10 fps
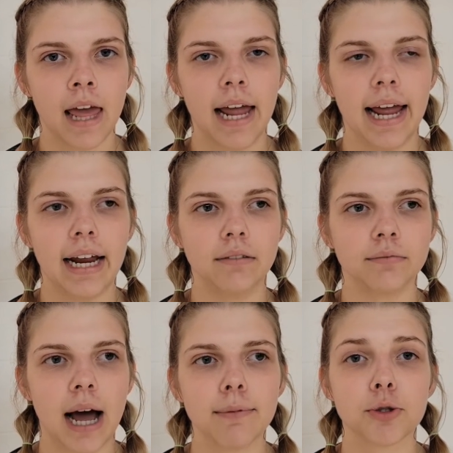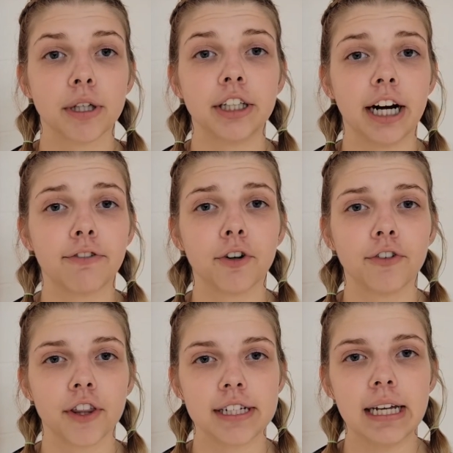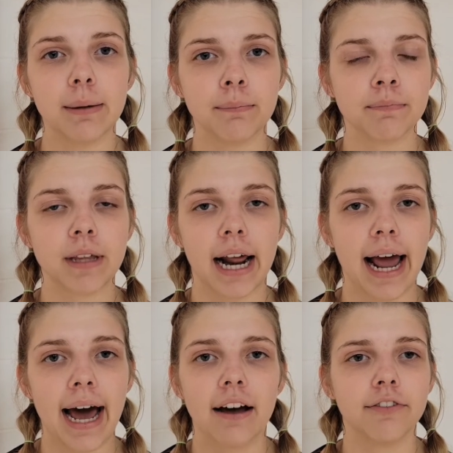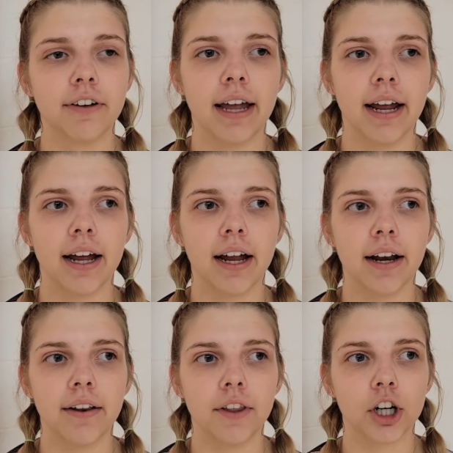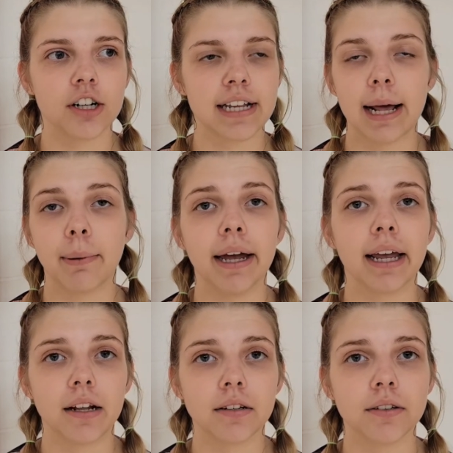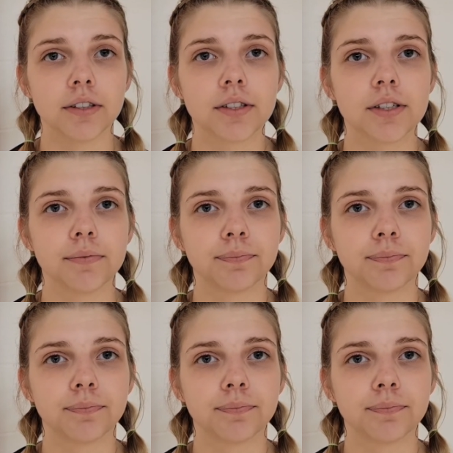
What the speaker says: And I'm just really grateful for the team that I have and the girls that I play against.